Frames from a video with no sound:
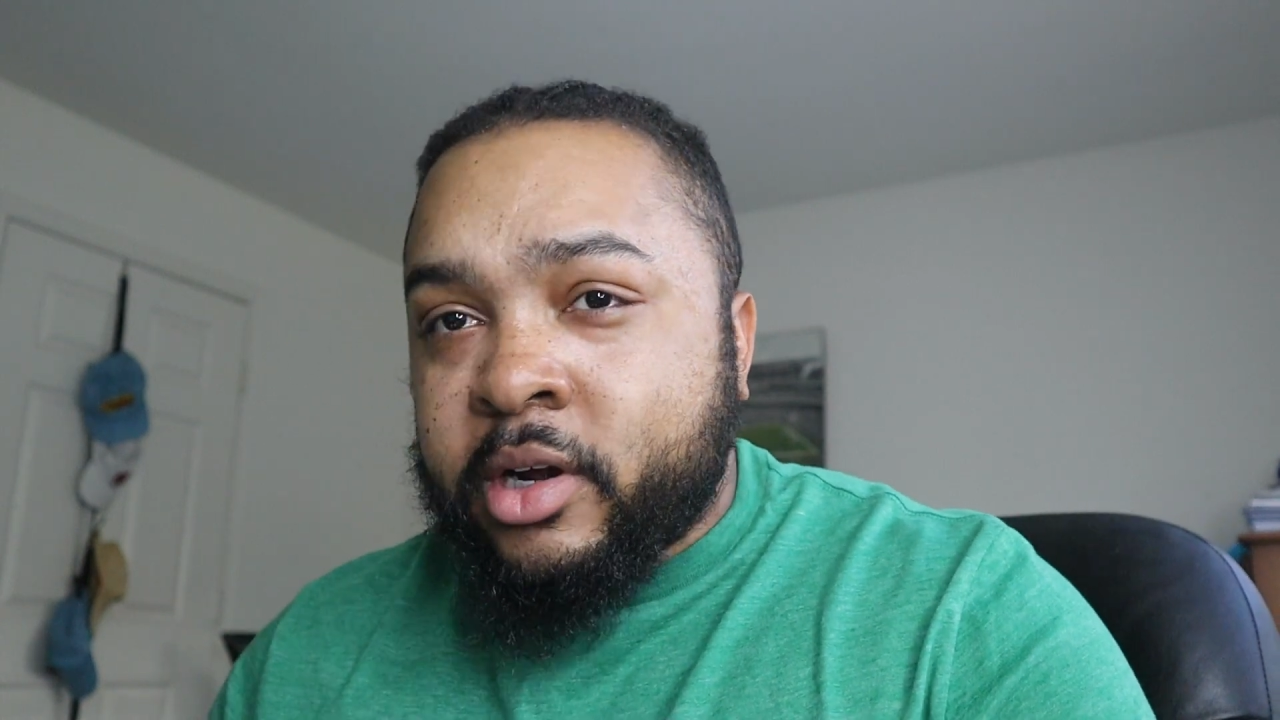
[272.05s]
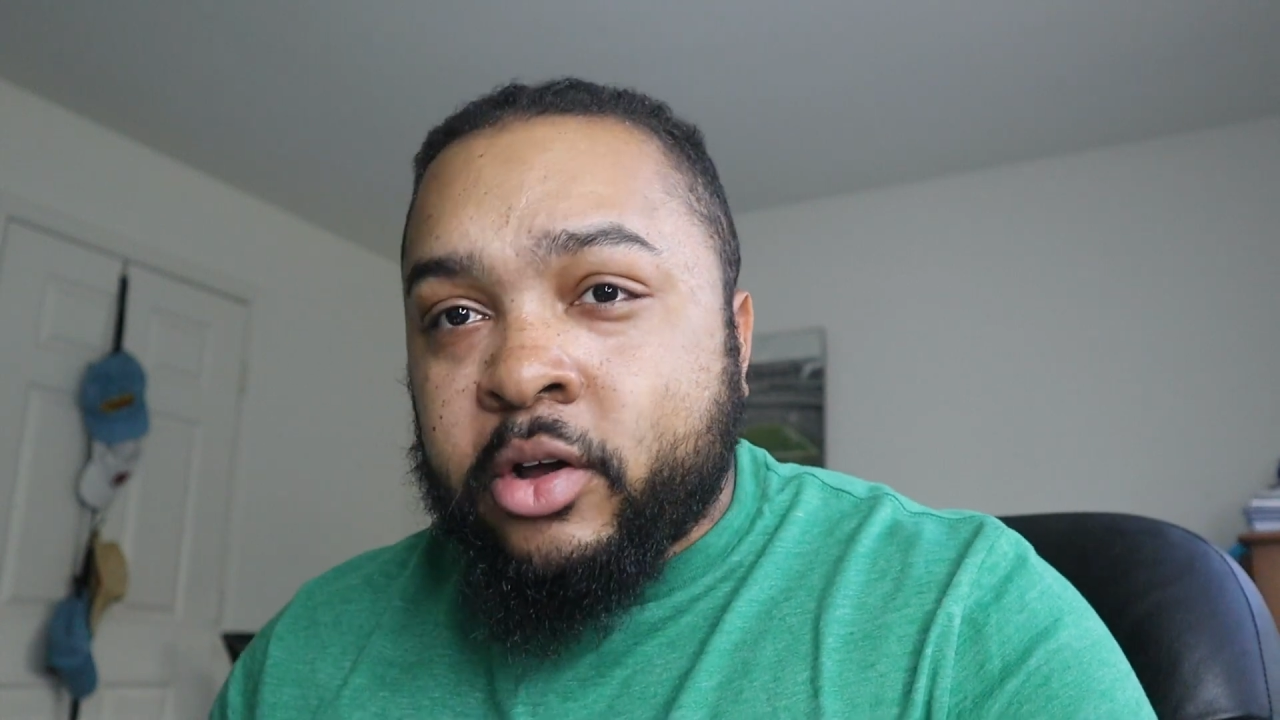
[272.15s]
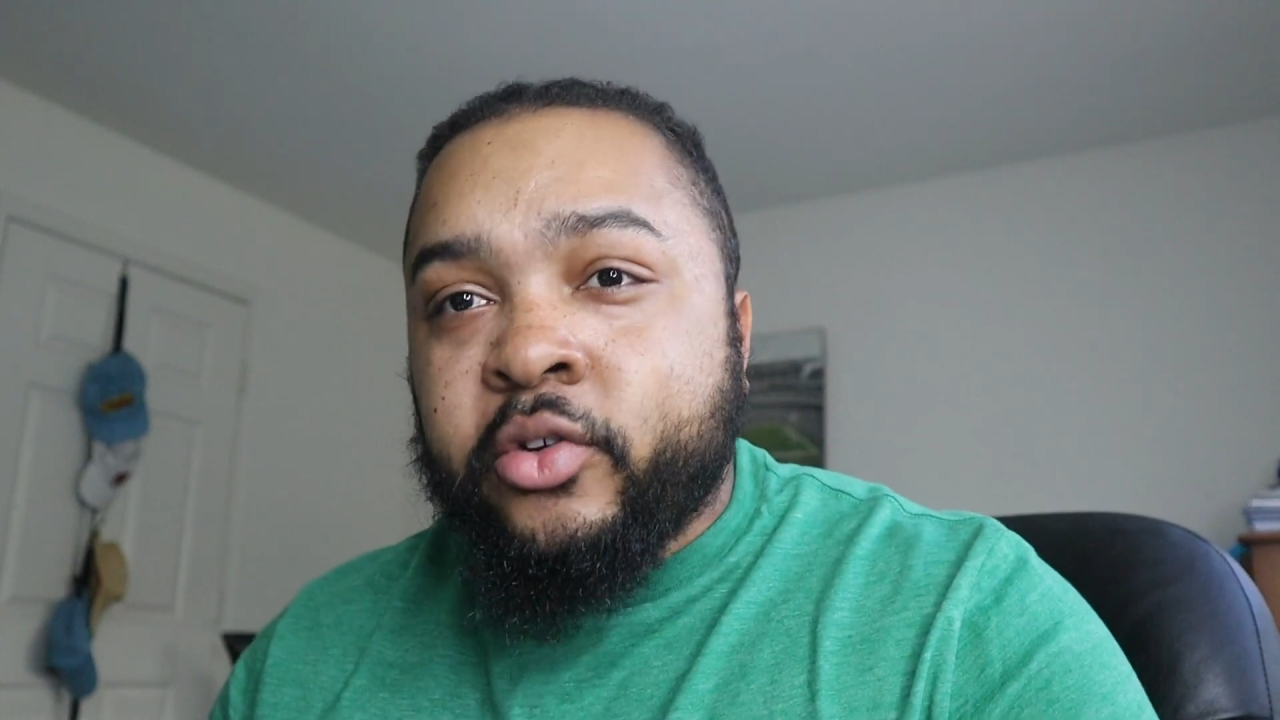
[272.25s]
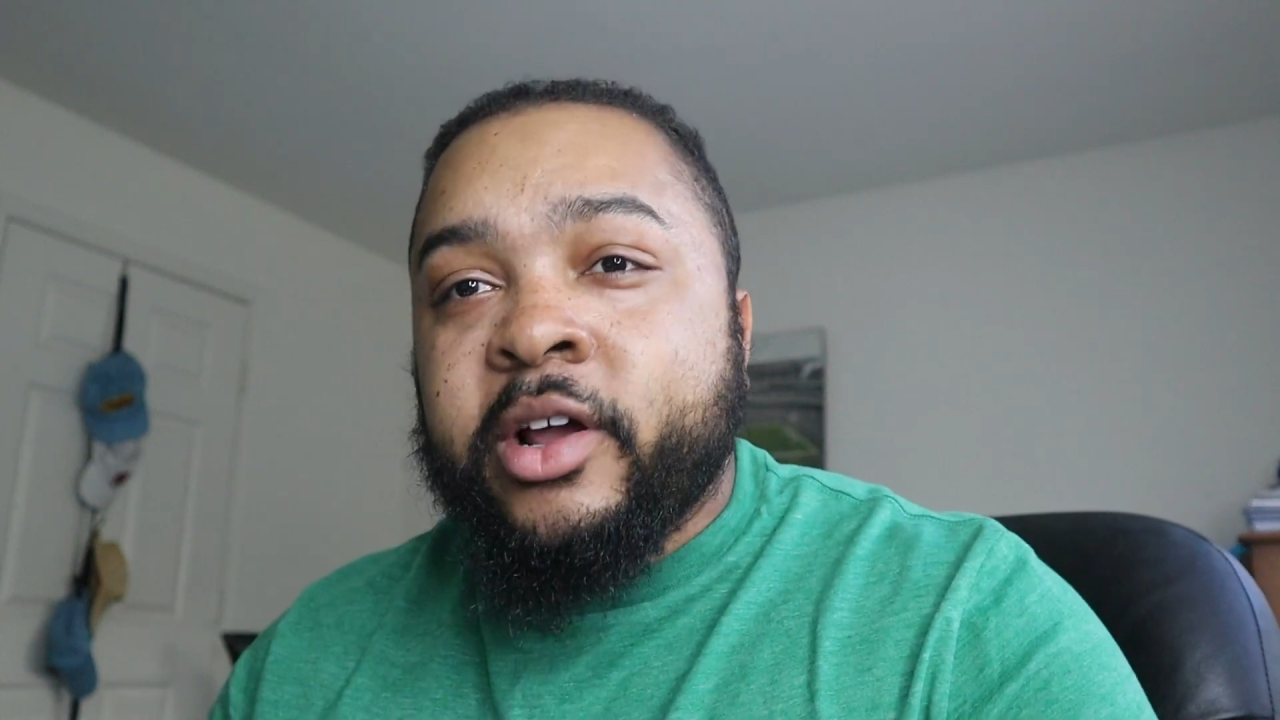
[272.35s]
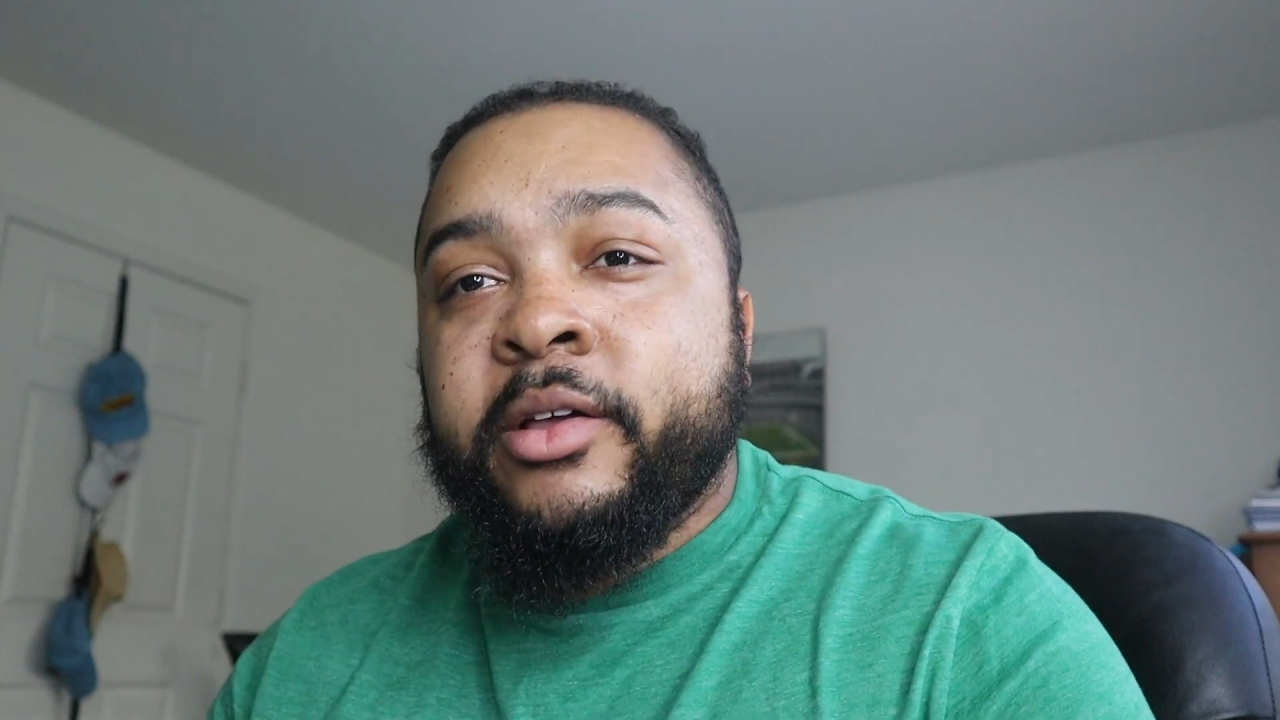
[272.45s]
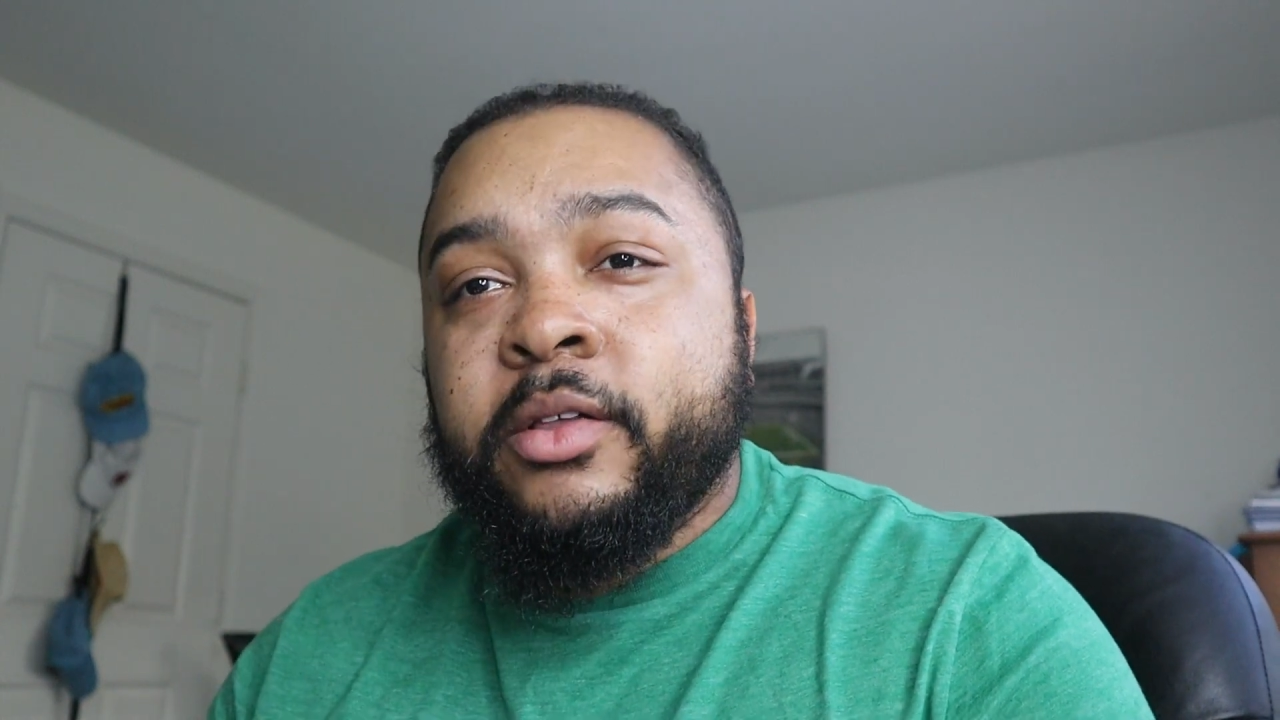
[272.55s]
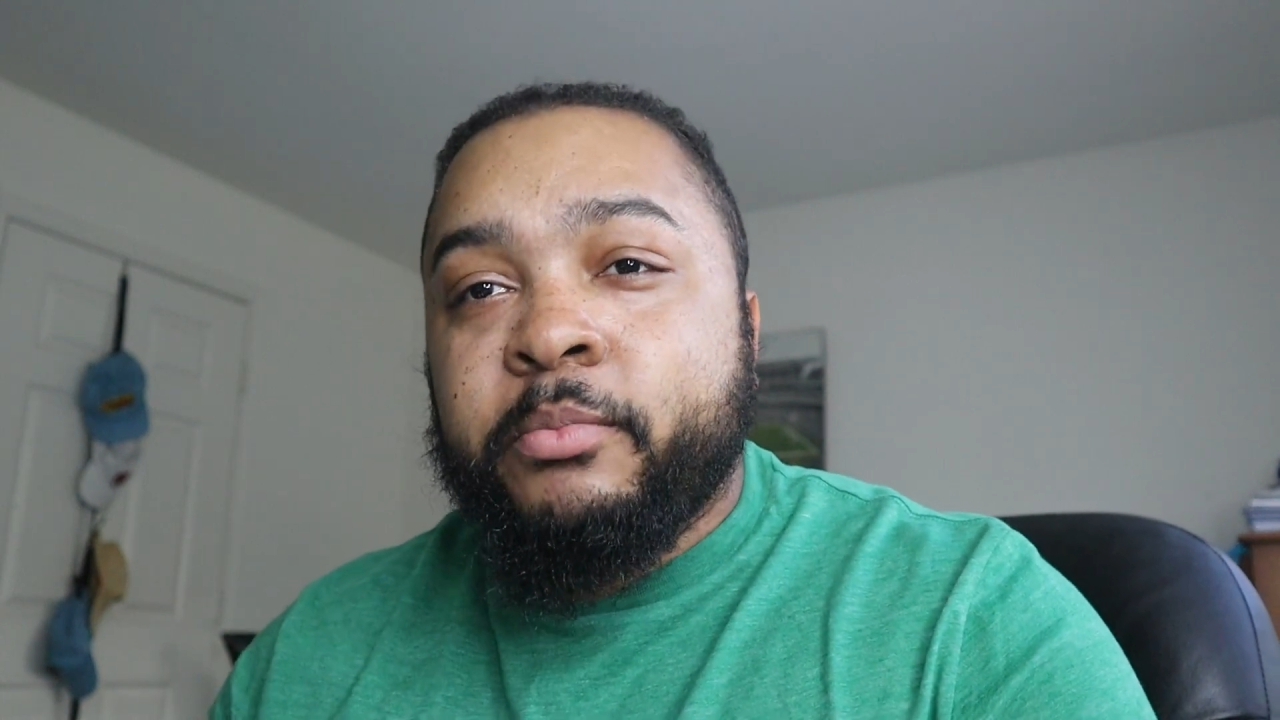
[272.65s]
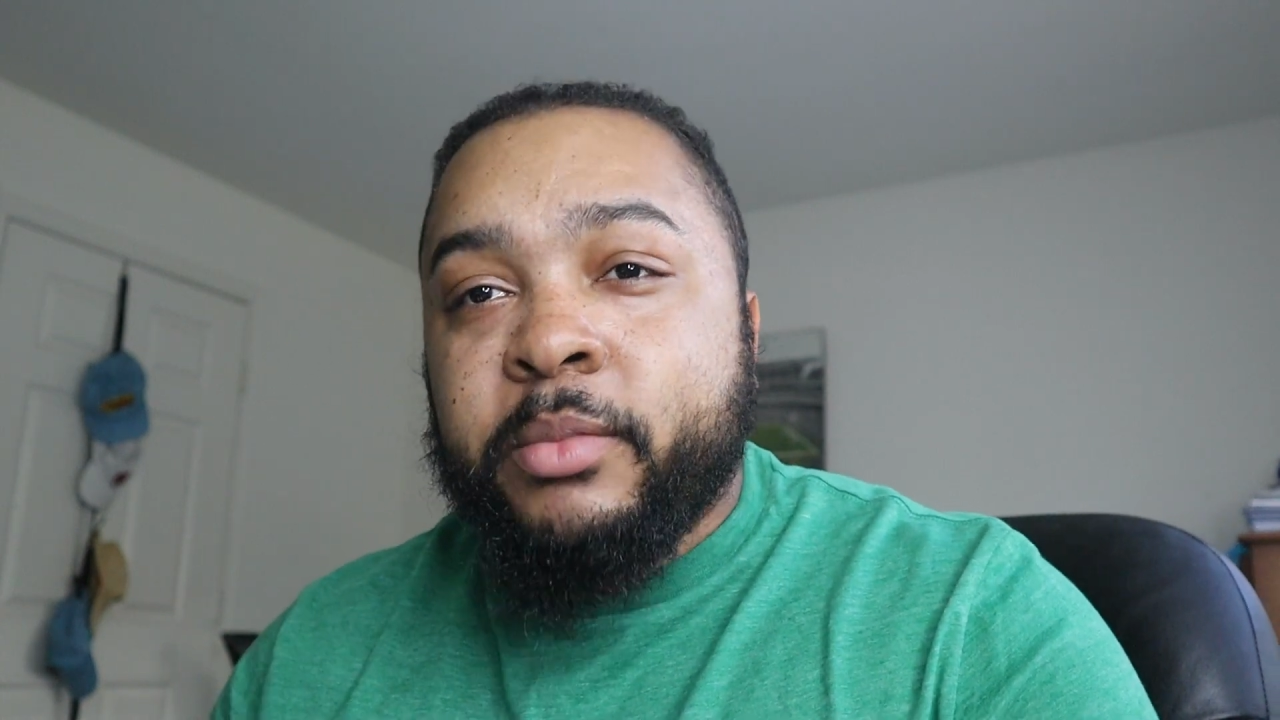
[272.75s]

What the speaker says: upgrades,